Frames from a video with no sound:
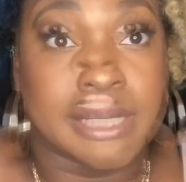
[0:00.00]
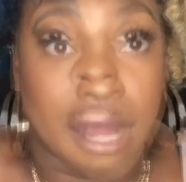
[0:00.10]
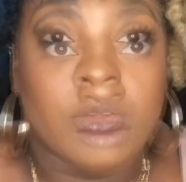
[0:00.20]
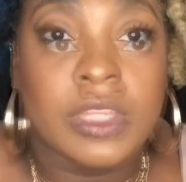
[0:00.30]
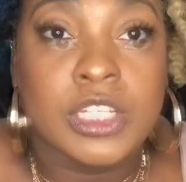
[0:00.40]

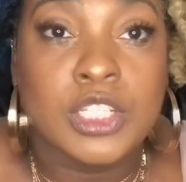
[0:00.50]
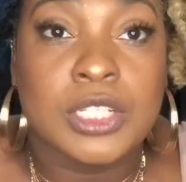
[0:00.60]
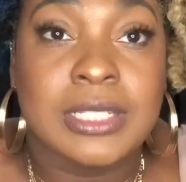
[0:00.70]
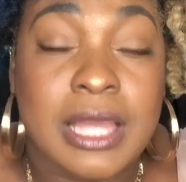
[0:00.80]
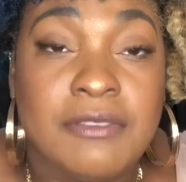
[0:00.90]
Clothing
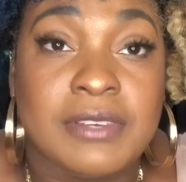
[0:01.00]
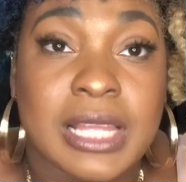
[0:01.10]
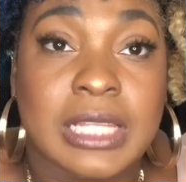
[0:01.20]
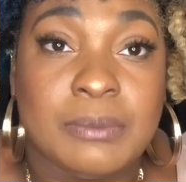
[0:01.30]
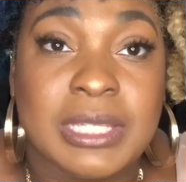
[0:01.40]
should
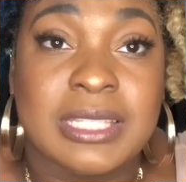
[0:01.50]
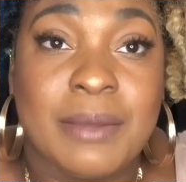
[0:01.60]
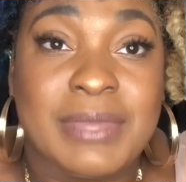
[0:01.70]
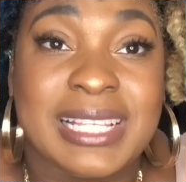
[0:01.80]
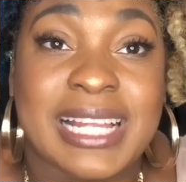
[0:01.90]
definitely be
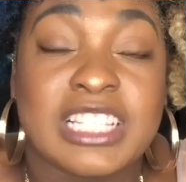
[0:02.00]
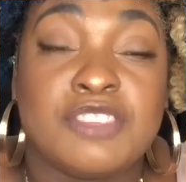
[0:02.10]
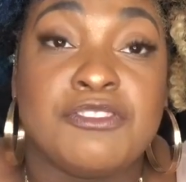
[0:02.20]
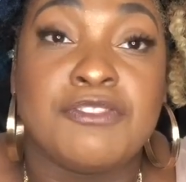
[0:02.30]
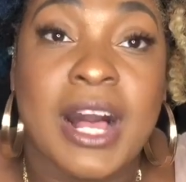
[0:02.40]
something that is
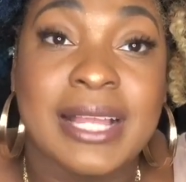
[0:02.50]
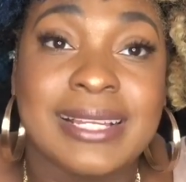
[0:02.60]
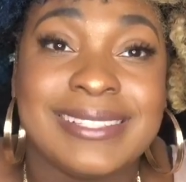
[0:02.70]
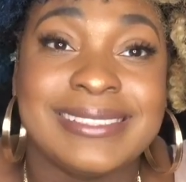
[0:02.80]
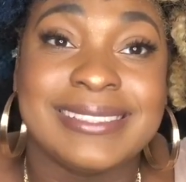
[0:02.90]
fun,
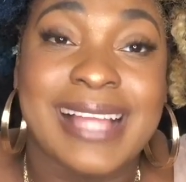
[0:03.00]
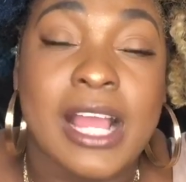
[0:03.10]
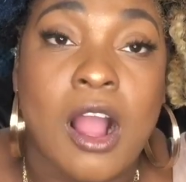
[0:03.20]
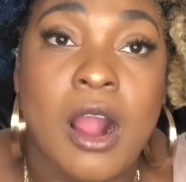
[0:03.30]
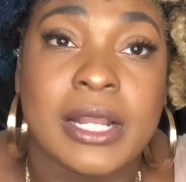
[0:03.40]

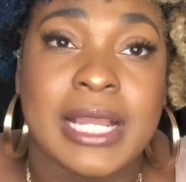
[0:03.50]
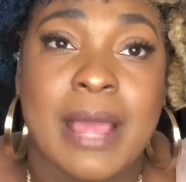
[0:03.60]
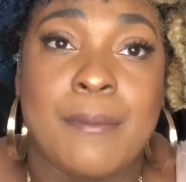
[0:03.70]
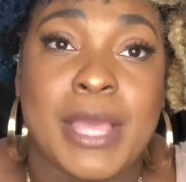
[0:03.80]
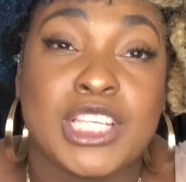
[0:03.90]
lighthearted,
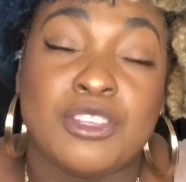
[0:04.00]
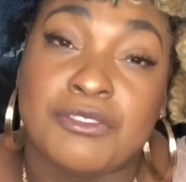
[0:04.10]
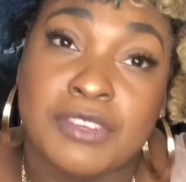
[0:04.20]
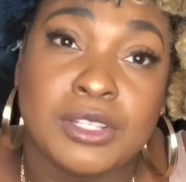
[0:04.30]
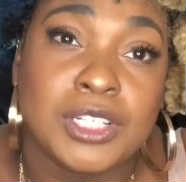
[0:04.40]
and makes you
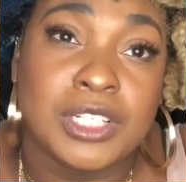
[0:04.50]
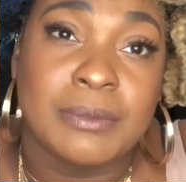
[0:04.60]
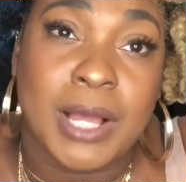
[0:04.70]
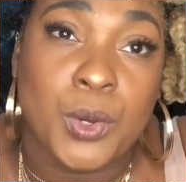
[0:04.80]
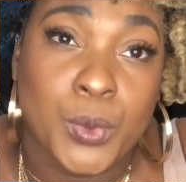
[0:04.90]
feel good
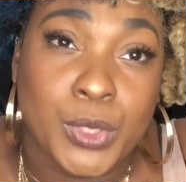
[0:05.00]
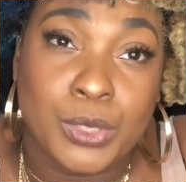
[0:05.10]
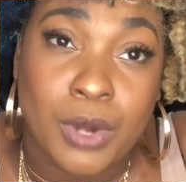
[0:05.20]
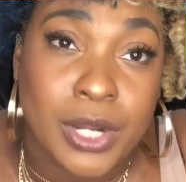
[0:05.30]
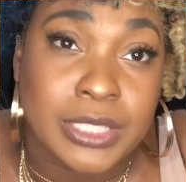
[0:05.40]
about who
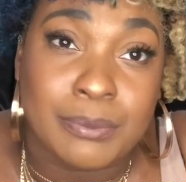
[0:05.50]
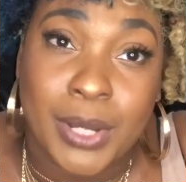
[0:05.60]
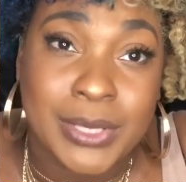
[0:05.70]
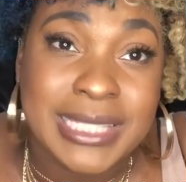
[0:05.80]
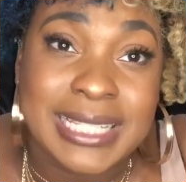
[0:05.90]
you are as a
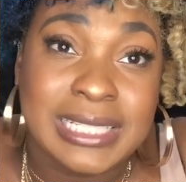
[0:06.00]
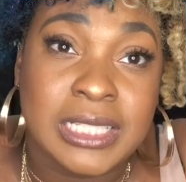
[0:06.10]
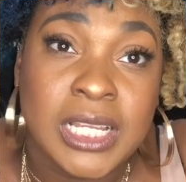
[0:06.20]
person